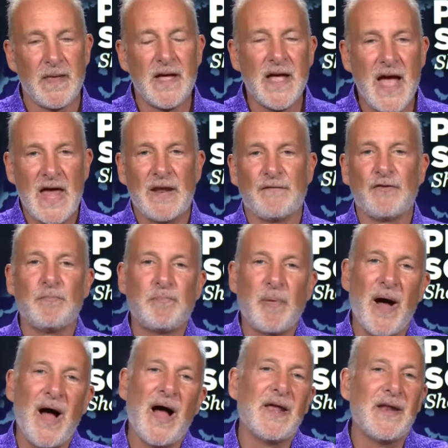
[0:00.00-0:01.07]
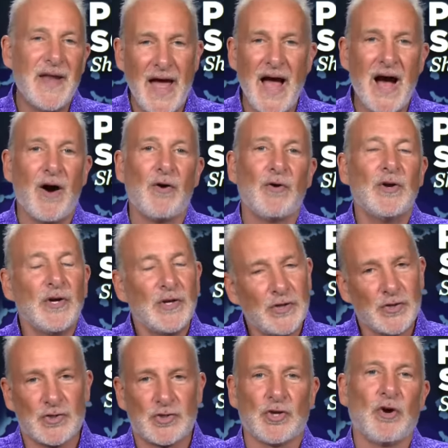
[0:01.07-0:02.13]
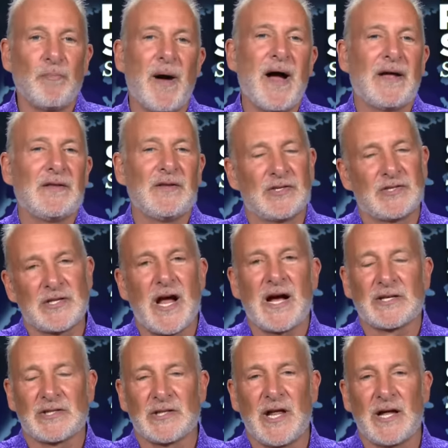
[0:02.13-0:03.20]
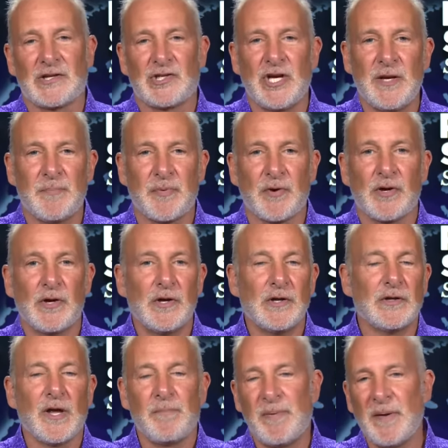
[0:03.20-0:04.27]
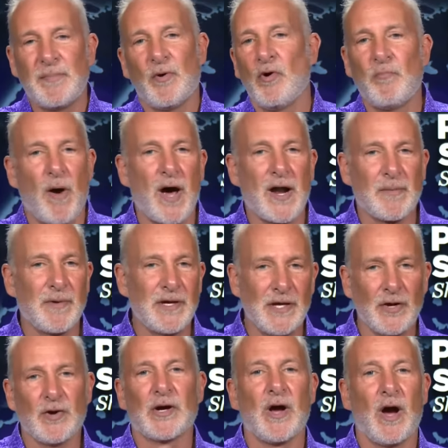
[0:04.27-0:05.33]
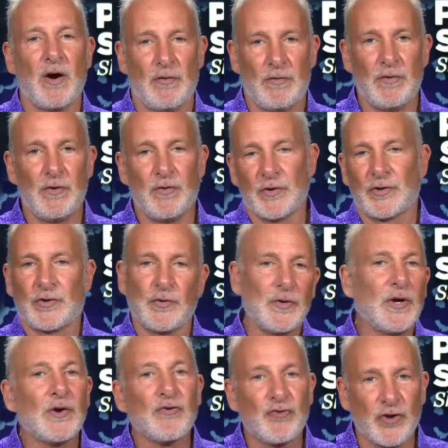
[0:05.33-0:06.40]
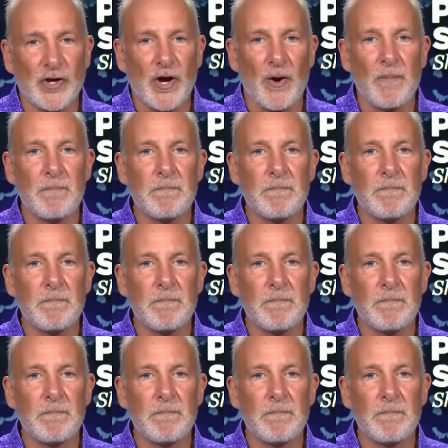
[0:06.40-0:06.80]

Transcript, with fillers: And if you buy it now, you're still buying these stocks a lot cheaper than people who bought them a year ago or two years ago.